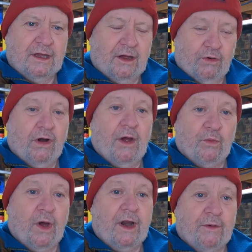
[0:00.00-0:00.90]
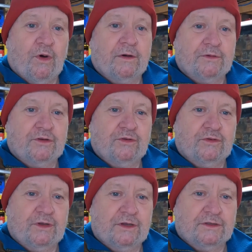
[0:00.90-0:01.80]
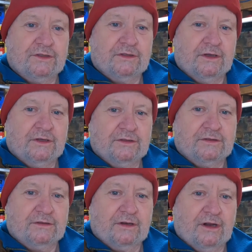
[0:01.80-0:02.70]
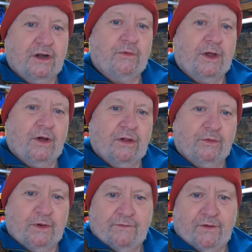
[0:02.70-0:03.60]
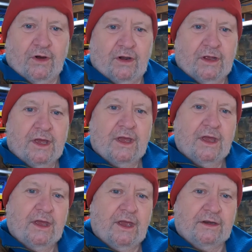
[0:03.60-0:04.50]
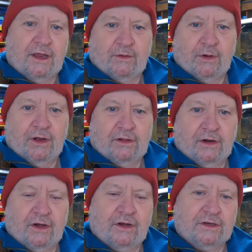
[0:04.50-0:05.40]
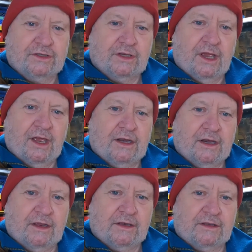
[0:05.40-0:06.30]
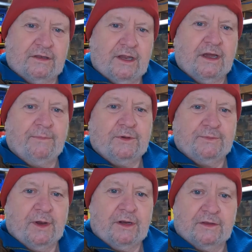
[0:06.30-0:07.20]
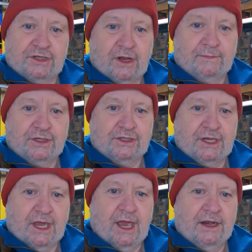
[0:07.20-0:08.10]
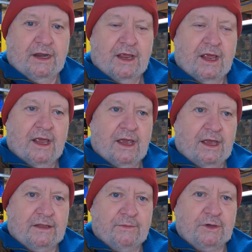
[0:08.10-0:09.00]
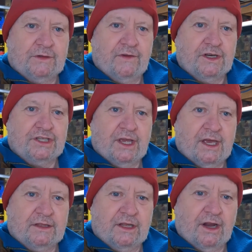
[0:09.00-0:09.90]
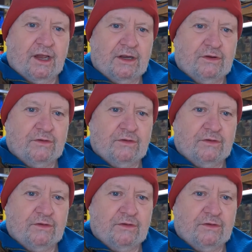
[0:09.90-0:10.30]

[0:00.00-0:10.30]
what I want him to do is clear away all the windfall and take away all the logs and dig up as many of the stumps as he can. And then when he's finished that, then I can